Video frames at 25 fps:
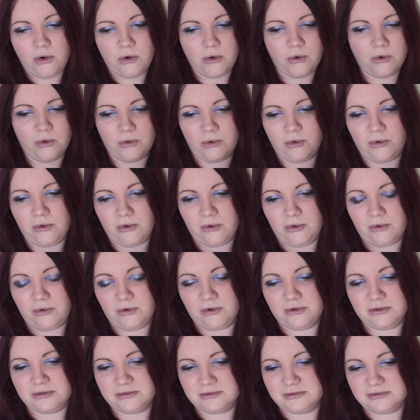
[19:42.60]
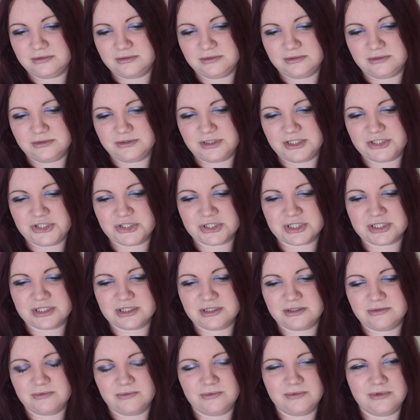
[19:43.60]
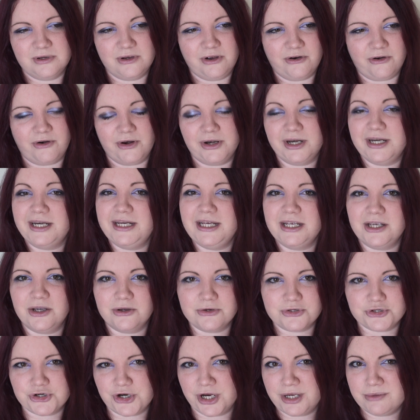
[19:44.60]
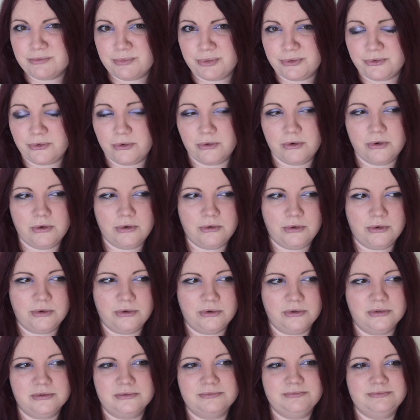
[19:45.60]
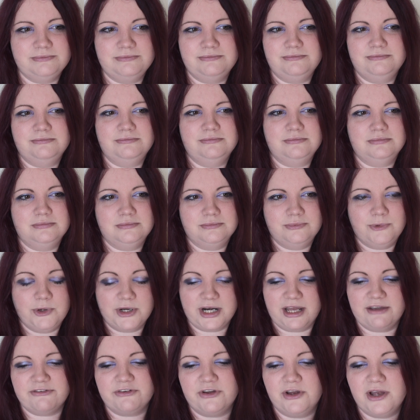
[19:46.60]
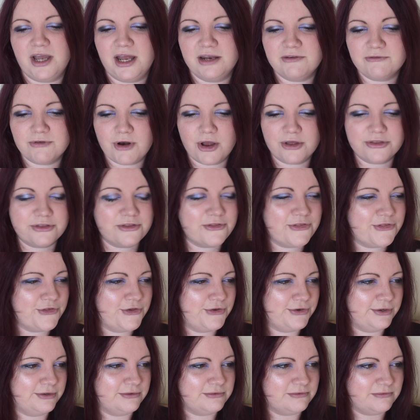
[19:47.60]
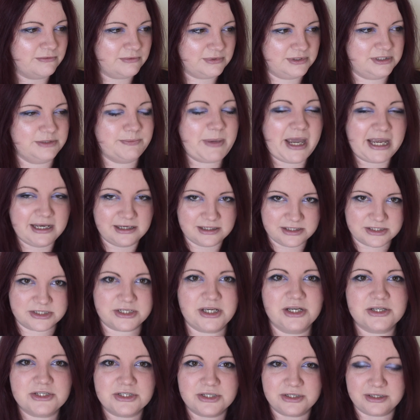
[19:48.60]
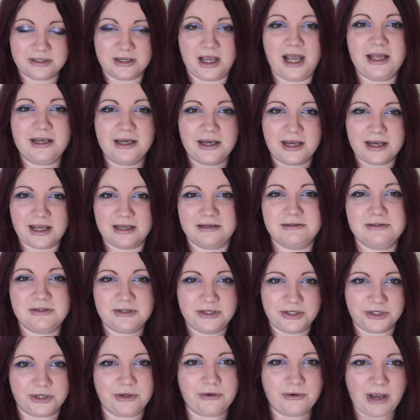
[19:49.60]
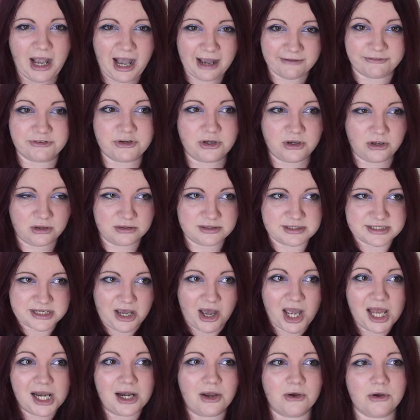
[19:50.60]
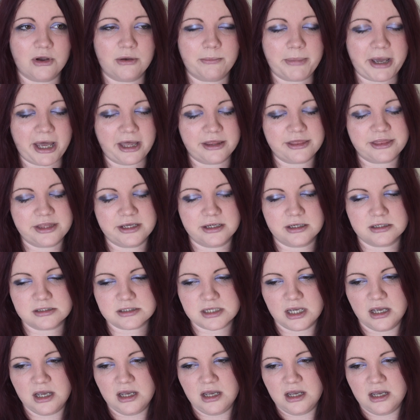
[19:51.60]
or they just are on an ego trip or whatever, and rather than debate and discuss and you know, have a dialogue about things,